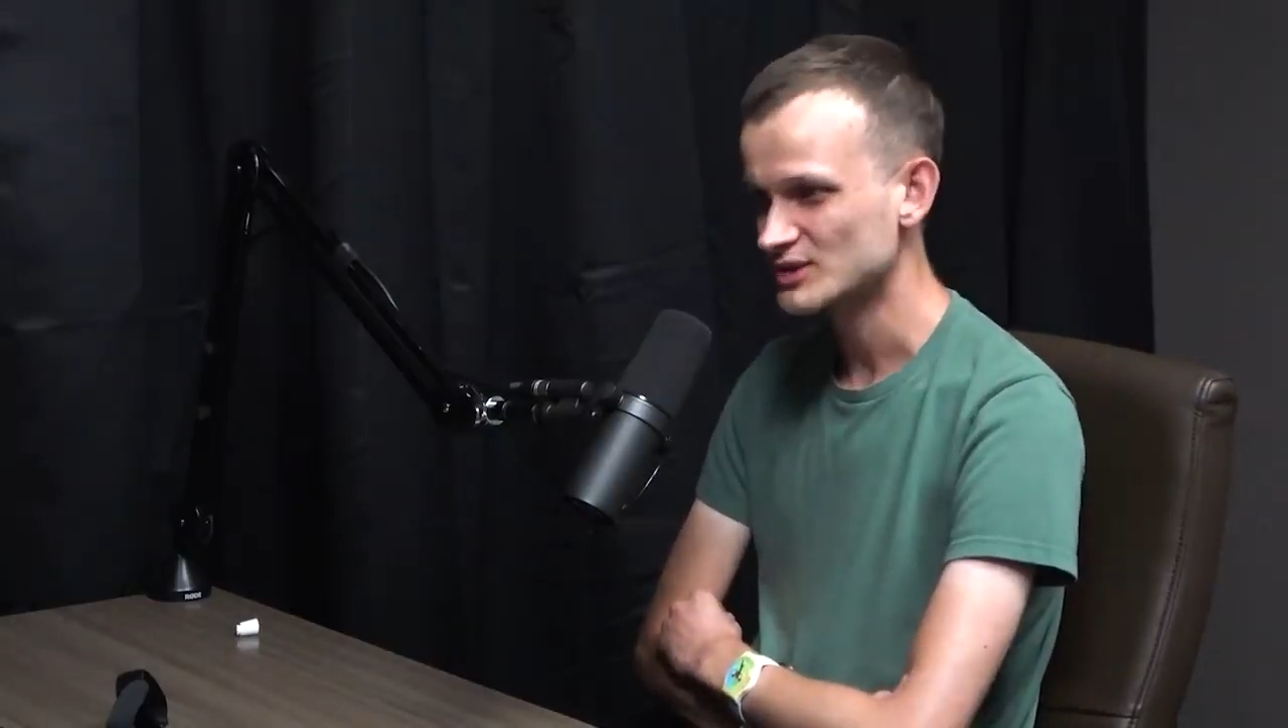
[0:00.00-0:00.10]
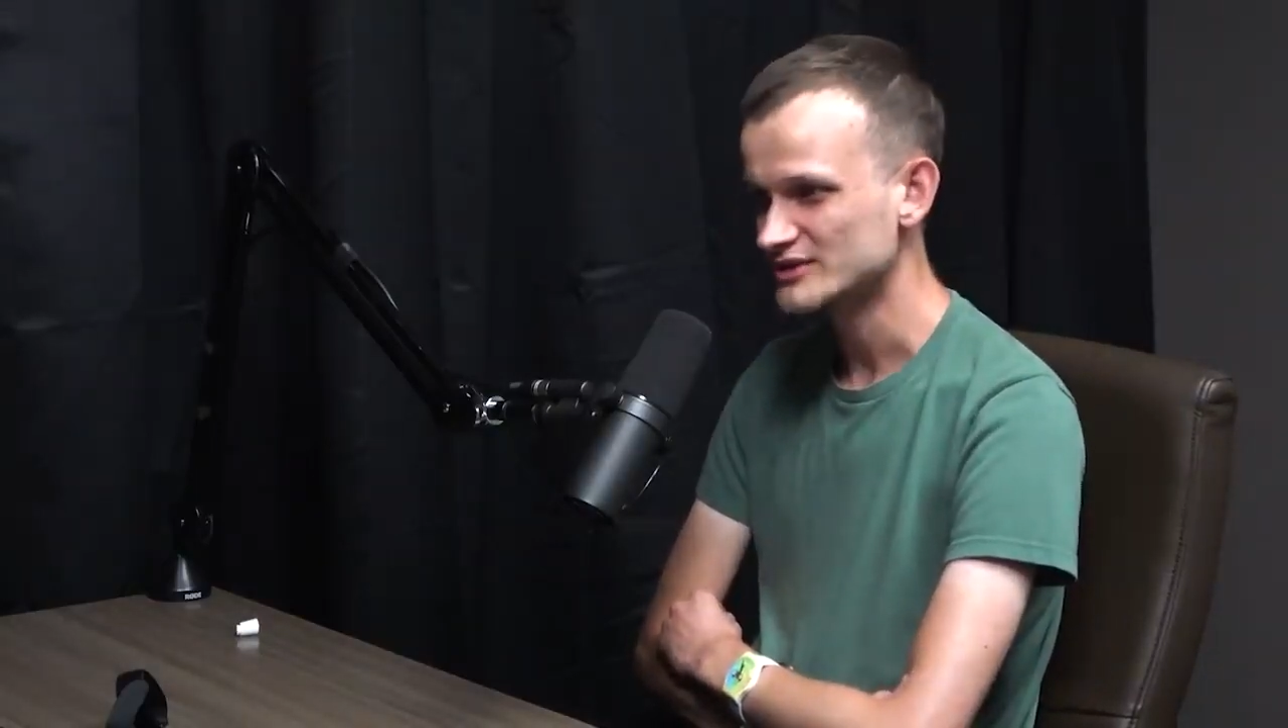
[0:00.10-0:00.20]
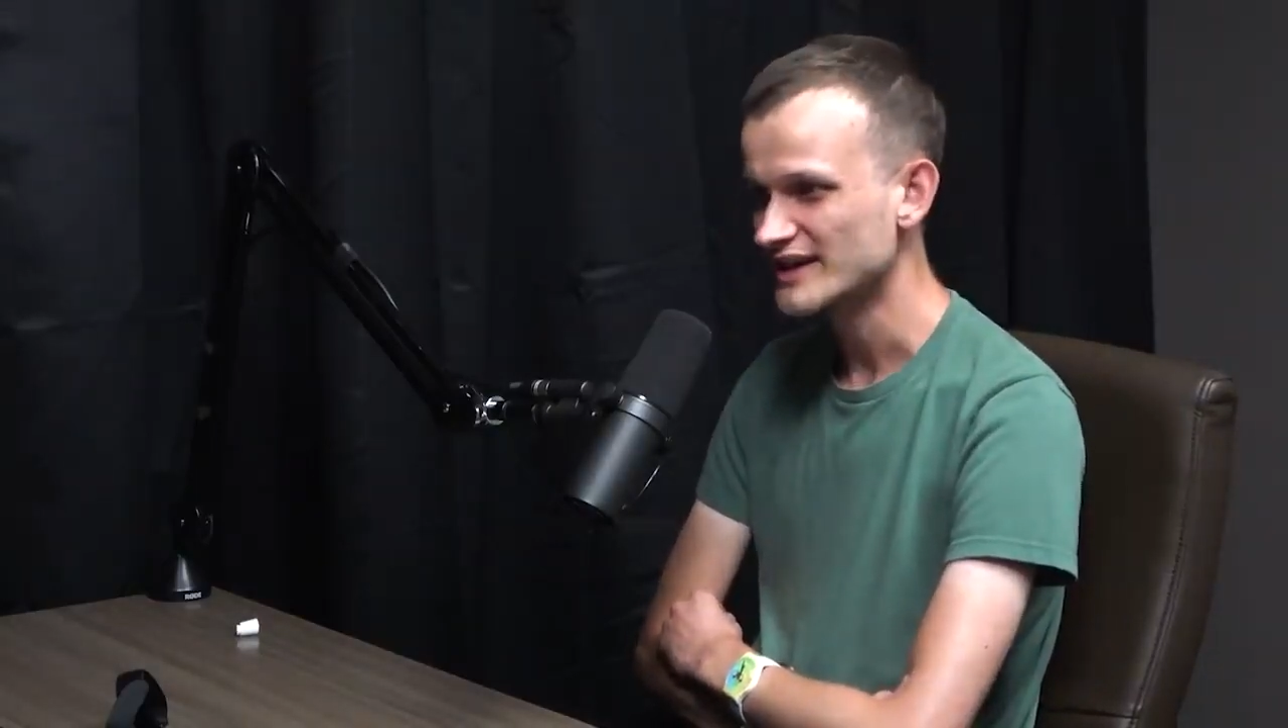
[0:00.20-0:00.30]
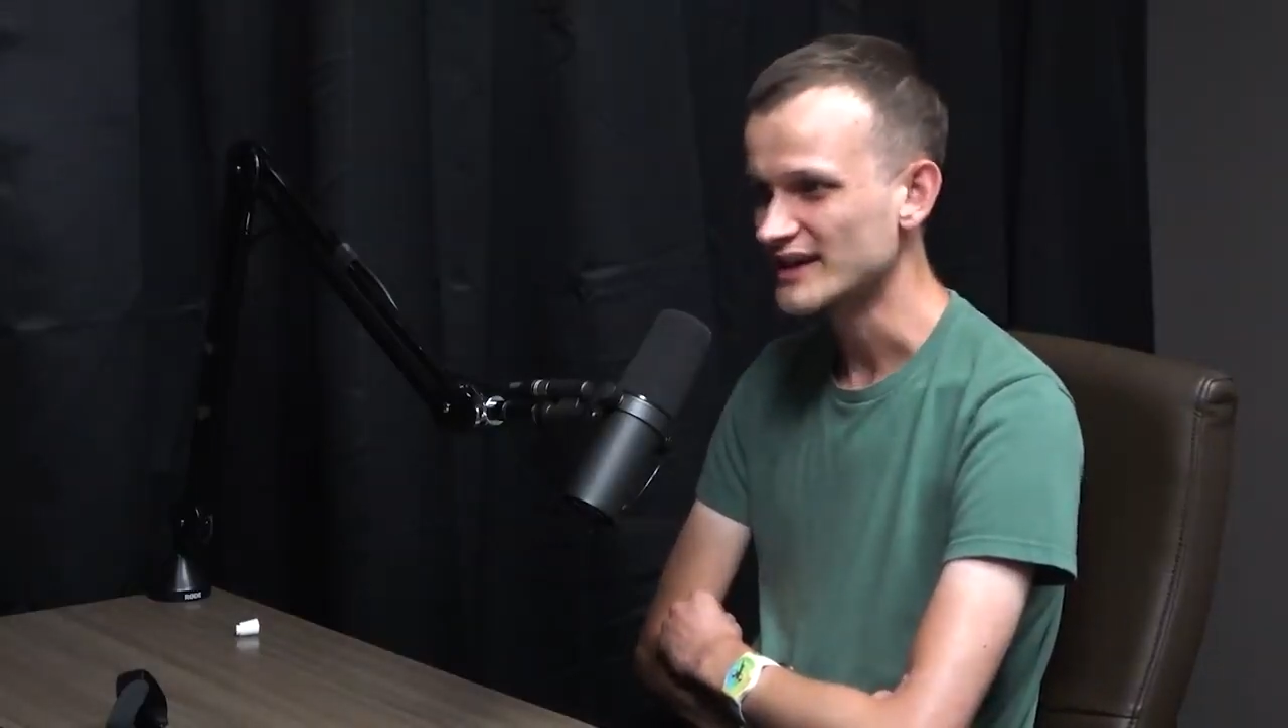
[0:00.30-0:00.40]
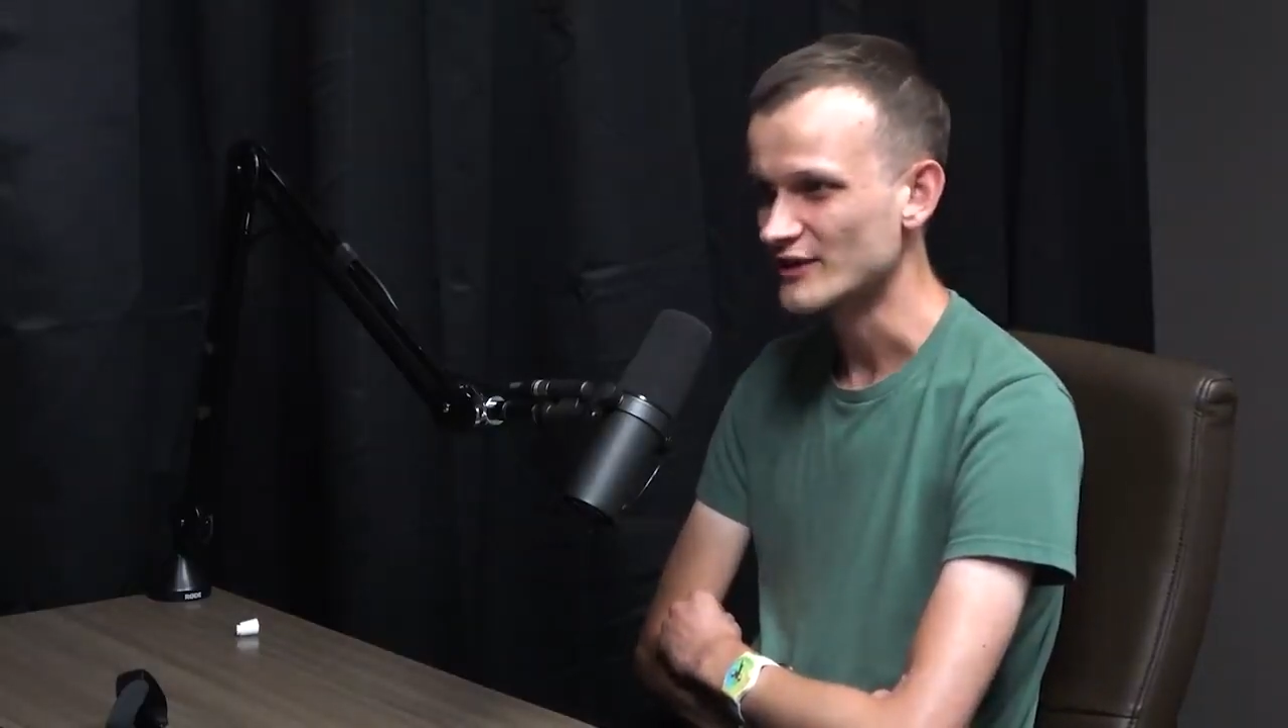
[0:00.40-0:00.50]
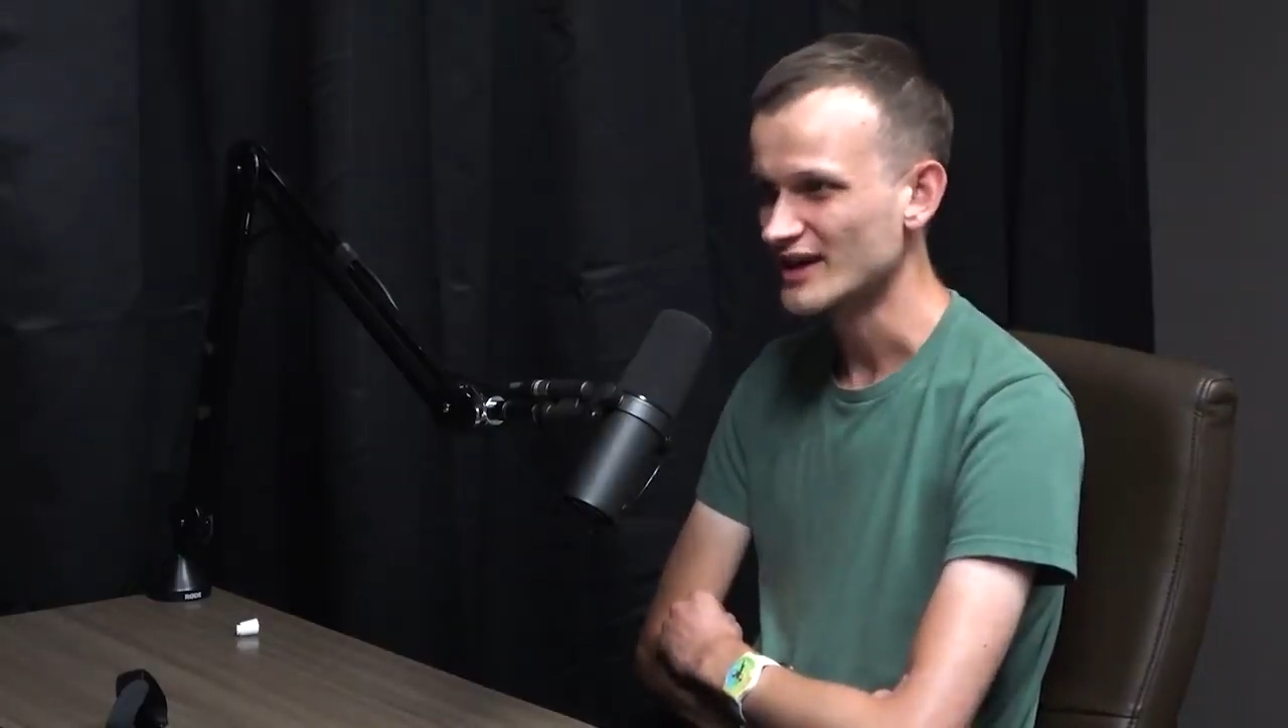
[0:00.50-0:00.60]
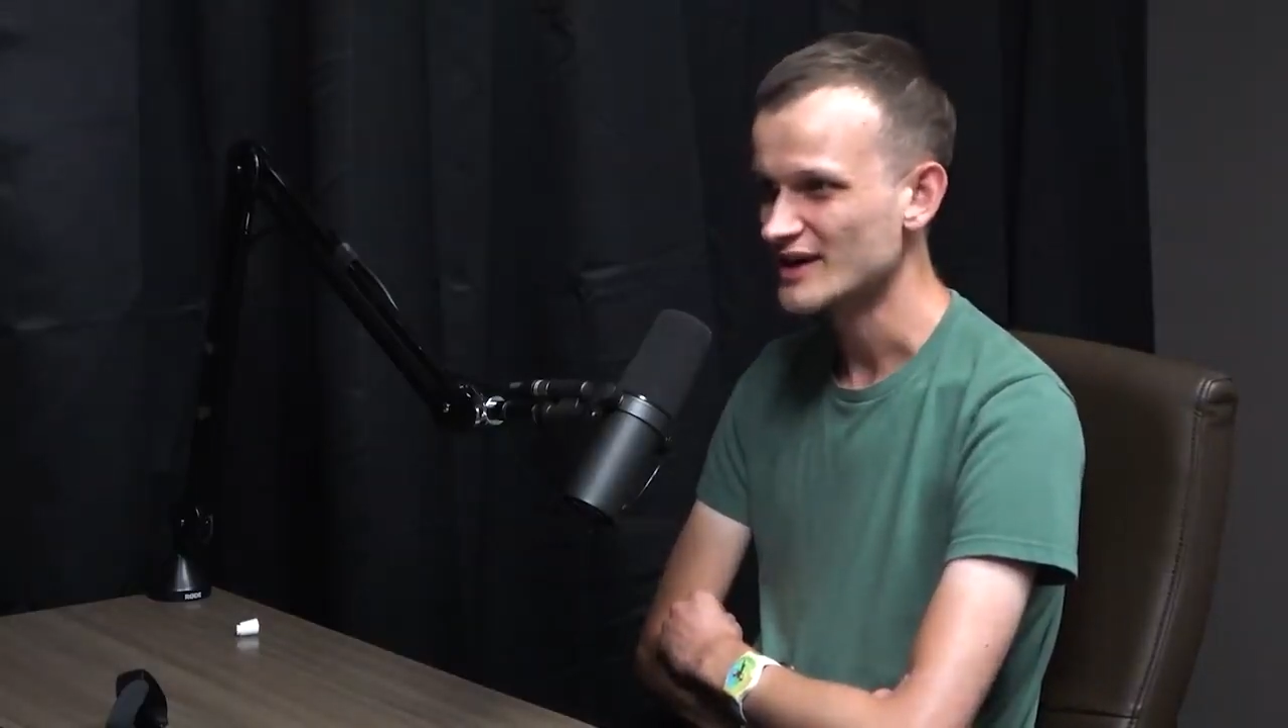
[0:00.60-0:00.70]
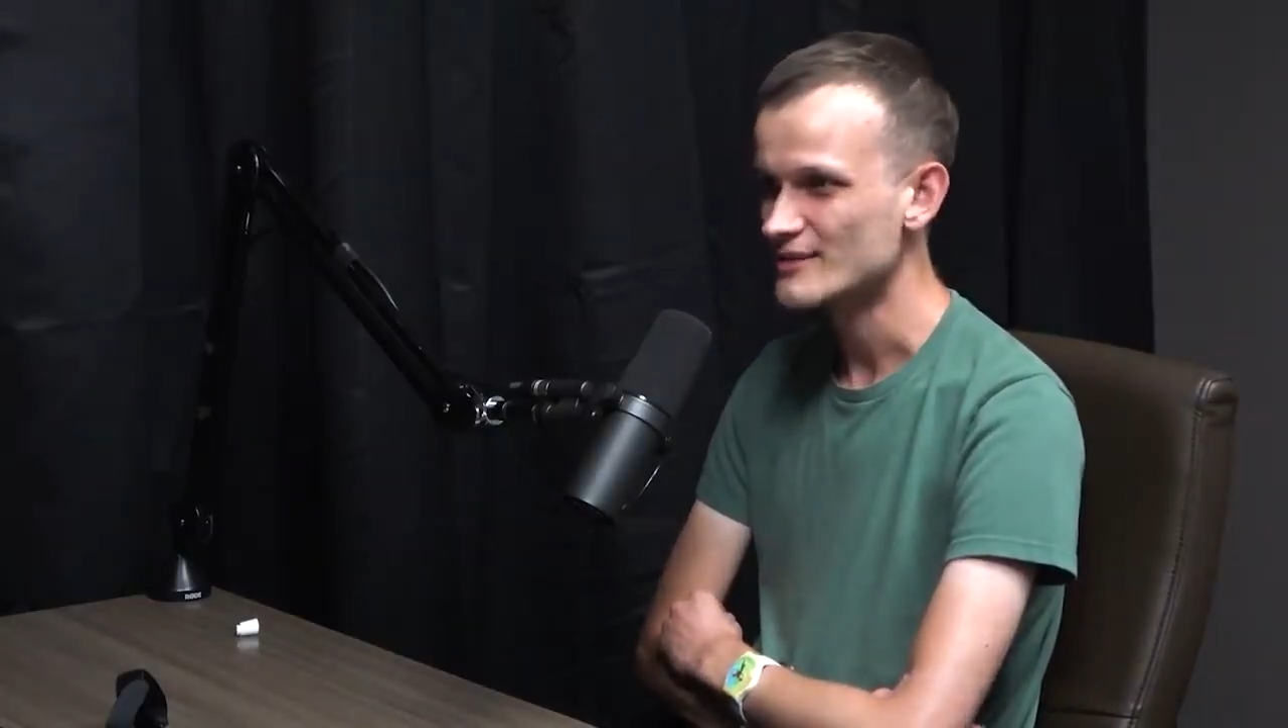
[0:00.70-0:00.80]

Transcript: really caring